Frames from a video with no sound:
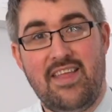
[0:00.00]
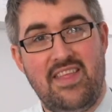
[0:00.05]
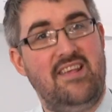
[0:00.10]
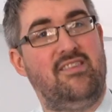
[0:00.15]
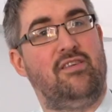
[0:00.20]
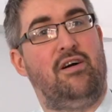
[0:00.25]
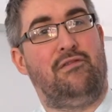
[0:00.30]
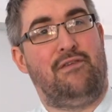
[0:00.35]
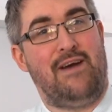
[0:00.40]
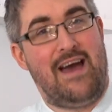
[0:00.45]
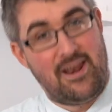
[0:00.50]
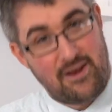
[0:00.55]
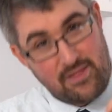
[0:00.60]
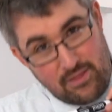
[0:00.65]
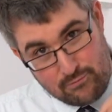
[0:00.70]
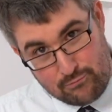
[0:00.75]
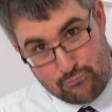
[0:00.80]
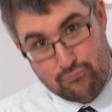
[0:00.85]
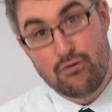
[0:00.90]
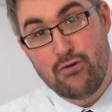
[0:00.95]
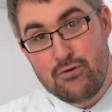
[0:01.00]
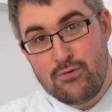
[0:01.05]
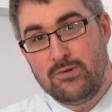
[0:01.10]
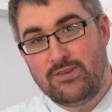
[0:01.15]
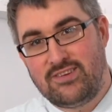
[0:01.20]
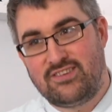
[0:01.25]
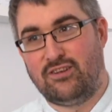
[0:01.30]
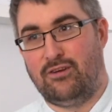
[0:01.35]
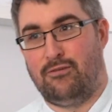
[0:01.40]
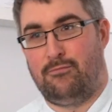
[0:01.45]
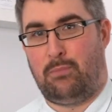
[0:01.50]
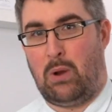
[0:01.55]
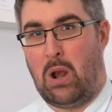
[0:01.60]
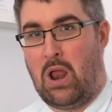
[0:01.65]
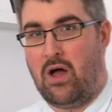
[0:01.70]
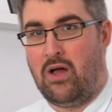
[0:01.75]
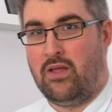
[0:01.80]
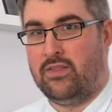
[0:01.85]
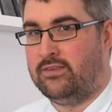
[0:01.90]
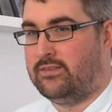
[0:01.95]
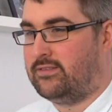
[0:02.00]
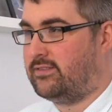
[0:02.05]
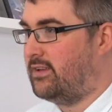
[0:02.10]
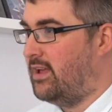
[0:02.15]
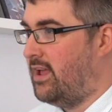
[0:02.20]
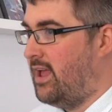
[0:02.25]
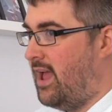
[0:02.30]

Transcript: These are found on the roots of plants,